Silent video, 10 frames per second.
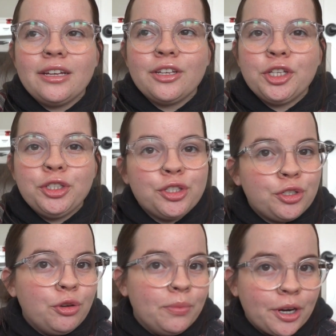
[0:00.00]

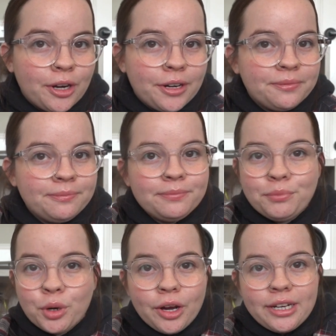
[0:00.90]
consumer
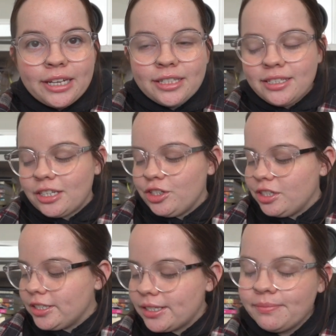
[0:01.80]
products such
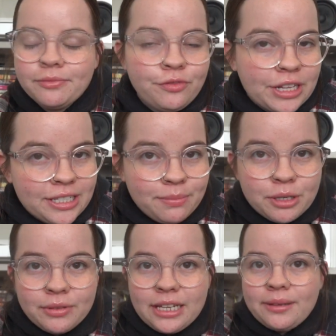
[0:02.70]
as Fenty
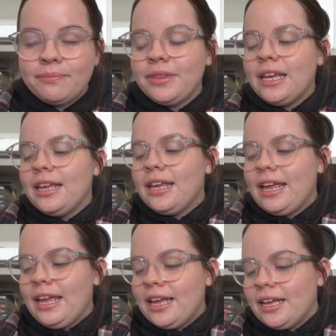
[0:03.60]
Beauty
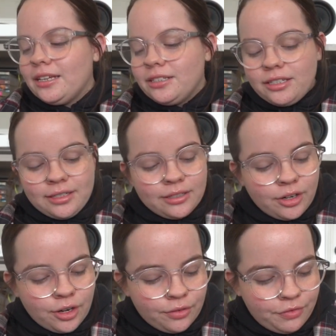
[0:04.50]
and
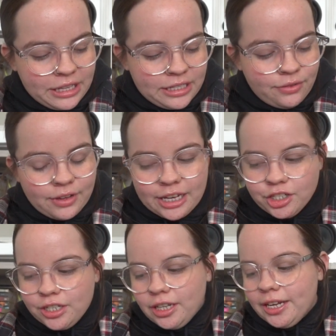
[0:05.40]
her Fenty
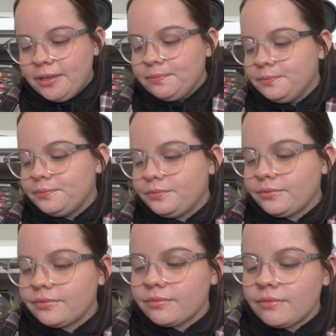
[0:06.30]
fashion line.
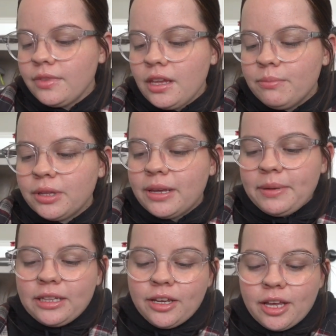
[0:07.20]
But let
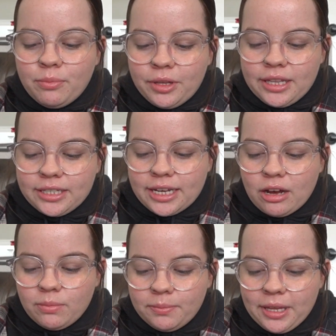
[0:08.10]
me look up when this
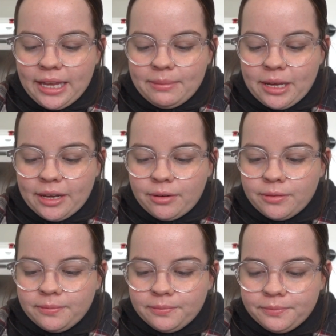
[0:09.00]
album came out.